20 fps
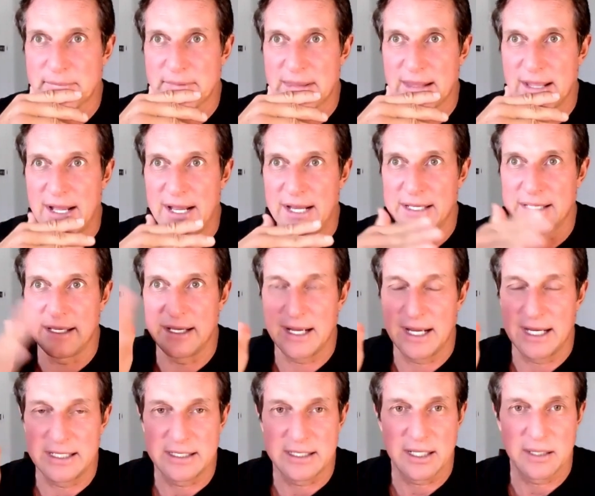I
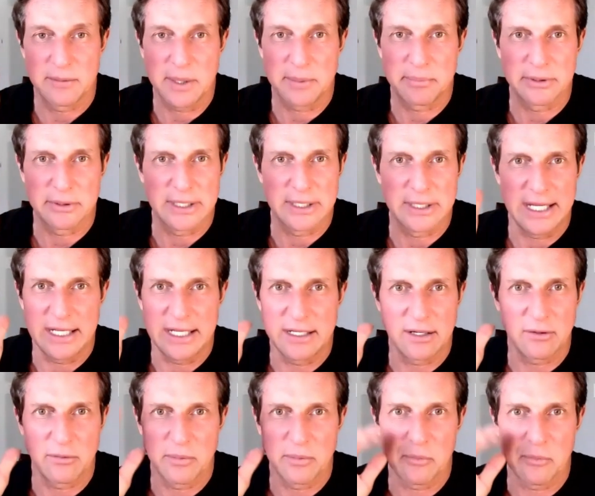I'd come up late. I don't
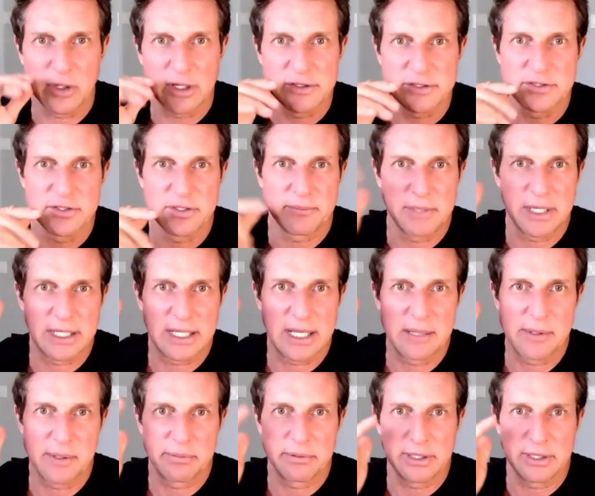remember what I was doing, but I came
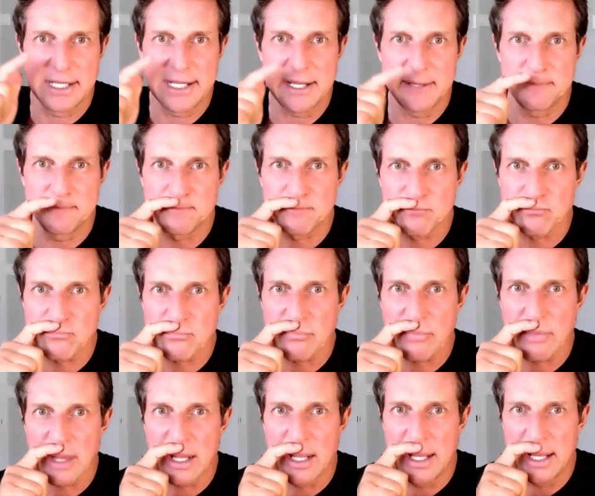up late,
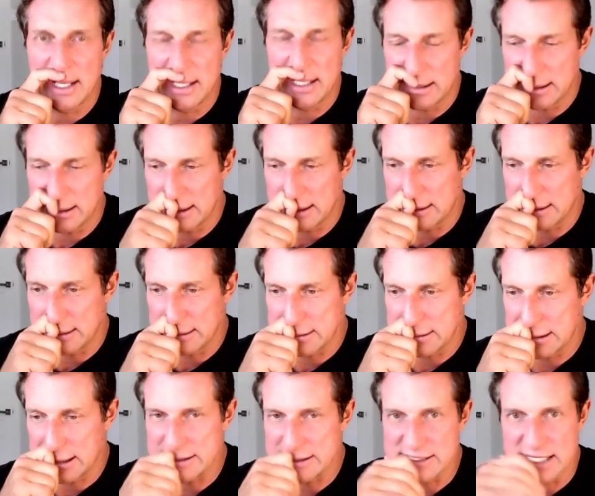and uh,
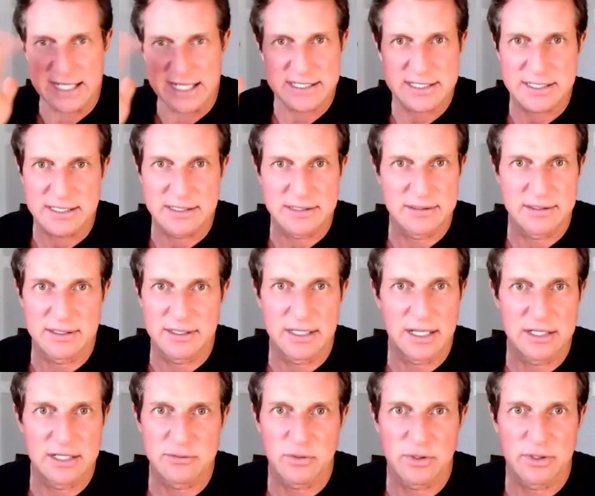I was asking
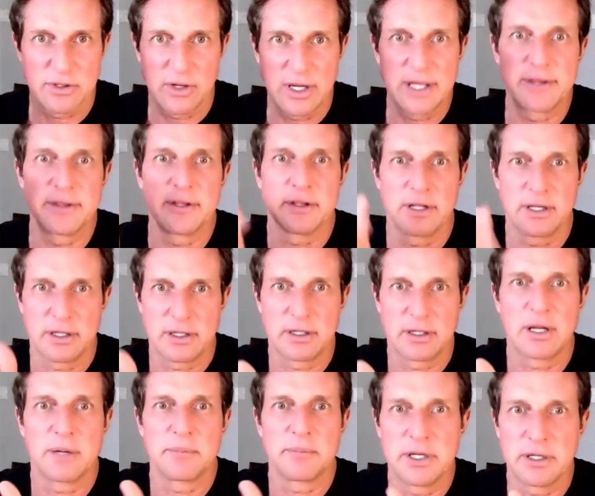guys where they're at, and they're like,
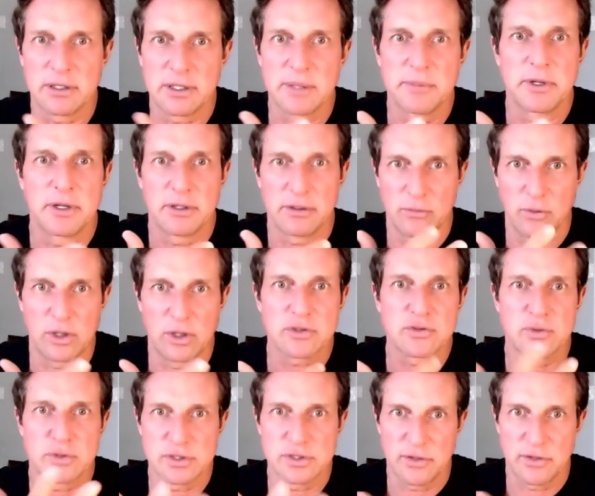"Come here, come here, walk
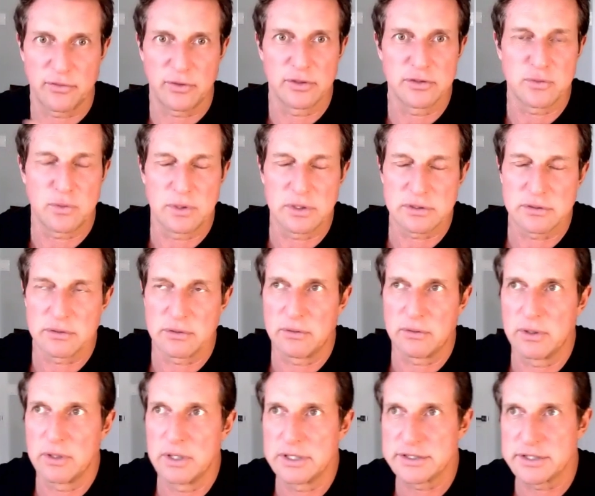towards our voice."
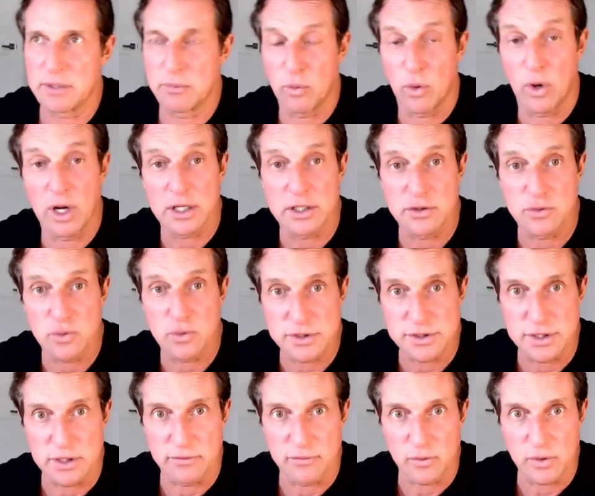And so I'm walking towards
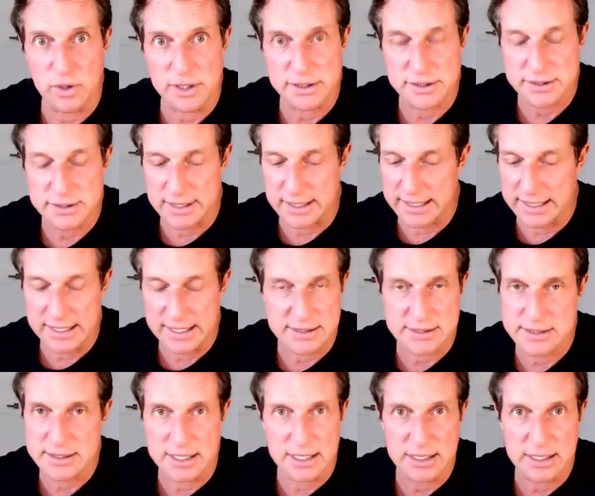their voice, and I can't
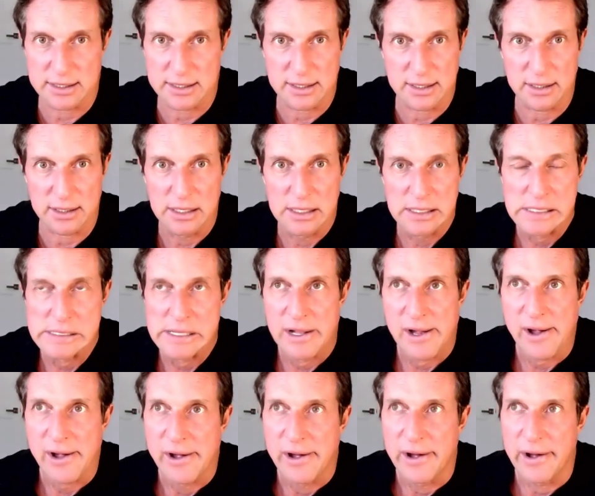see anything.
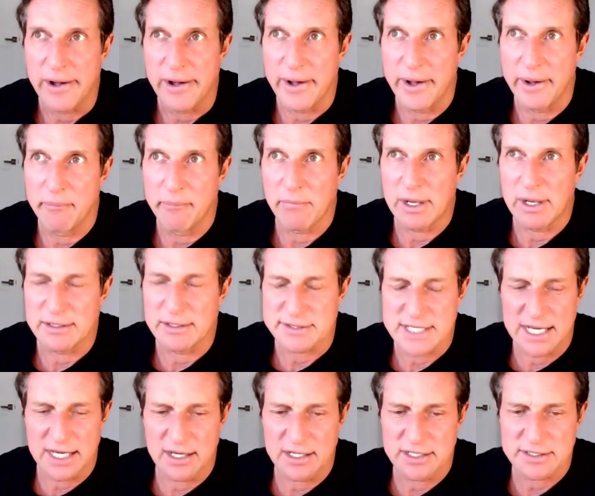Um, I was
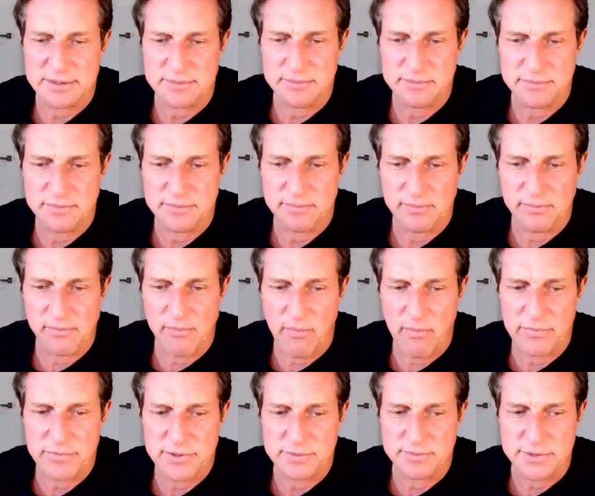carrying some
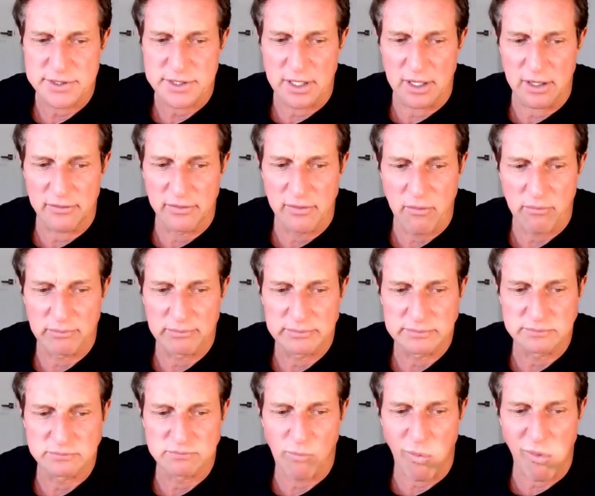some stuff,
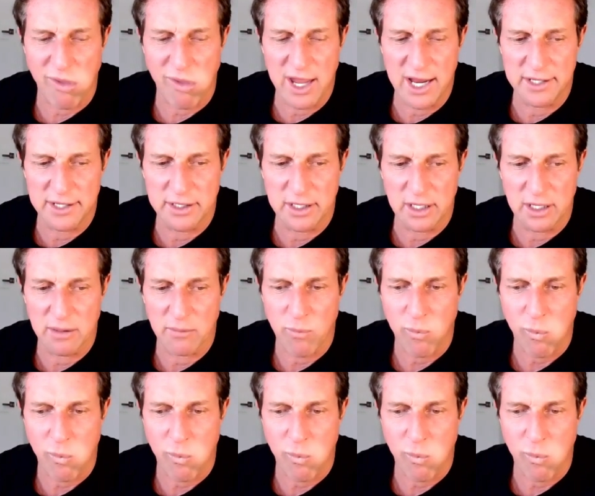and uh,